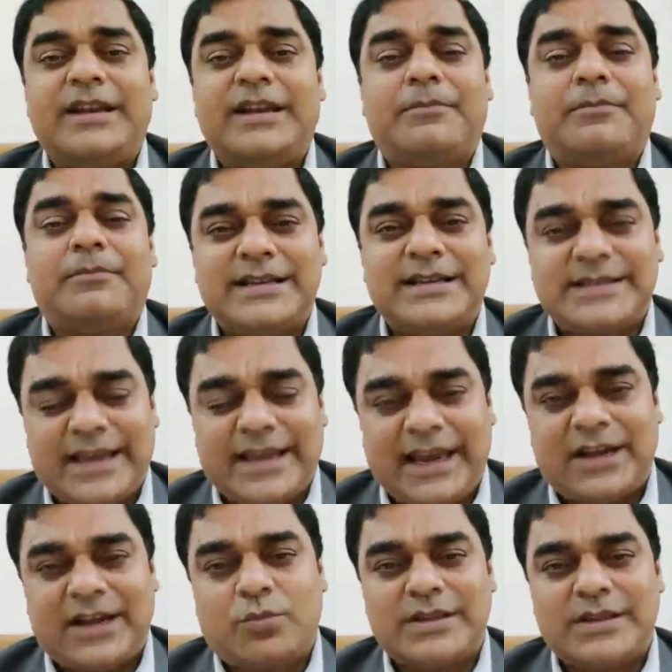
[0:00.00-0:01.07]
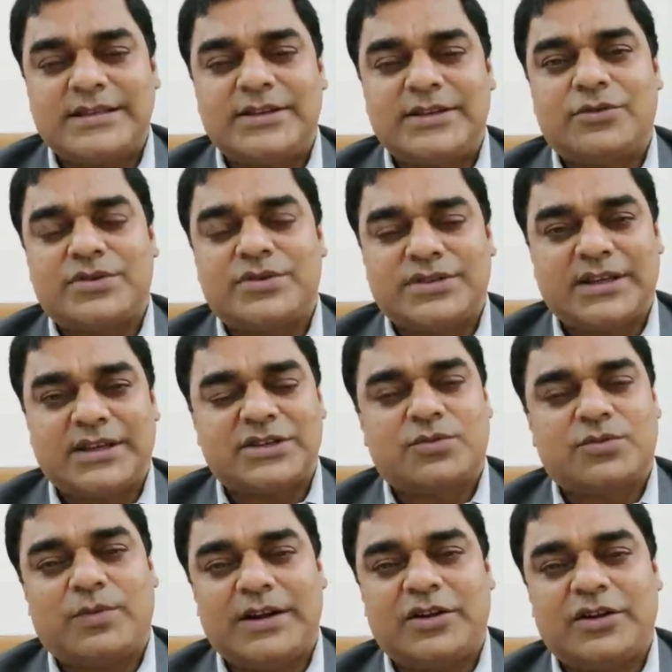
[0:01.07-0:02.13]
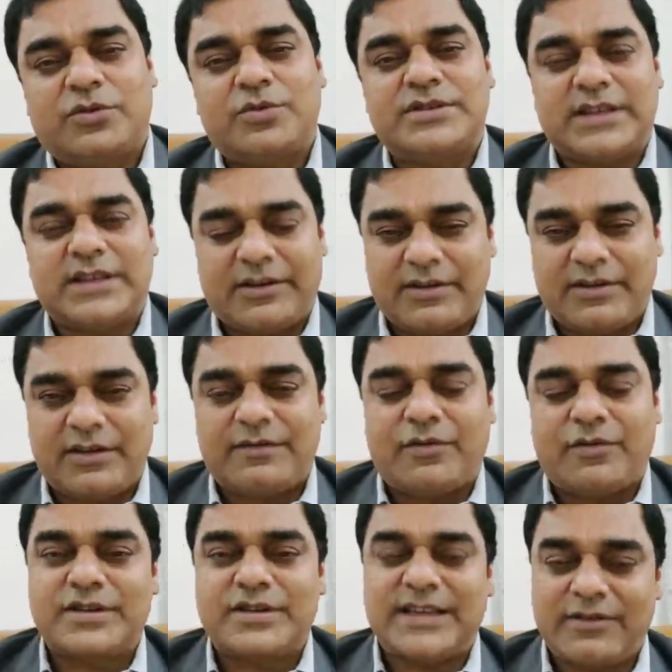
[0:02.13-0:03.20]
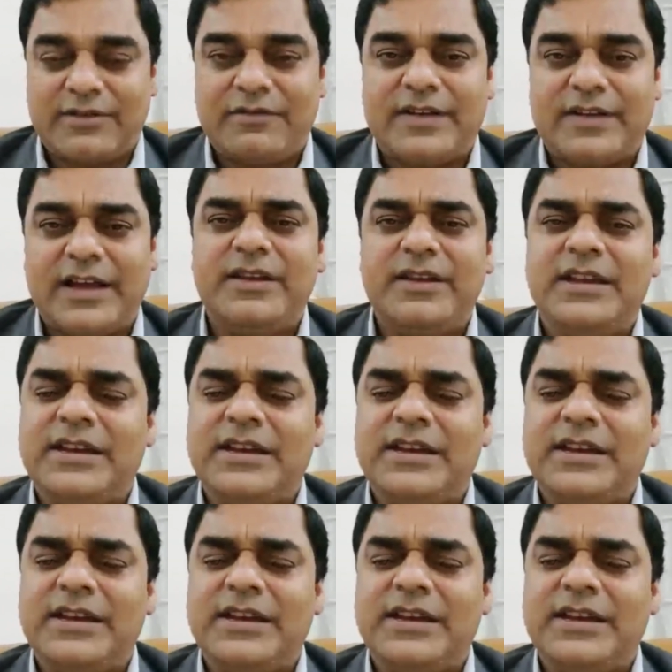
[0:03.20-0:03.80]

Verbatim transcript: My number is 8106127475.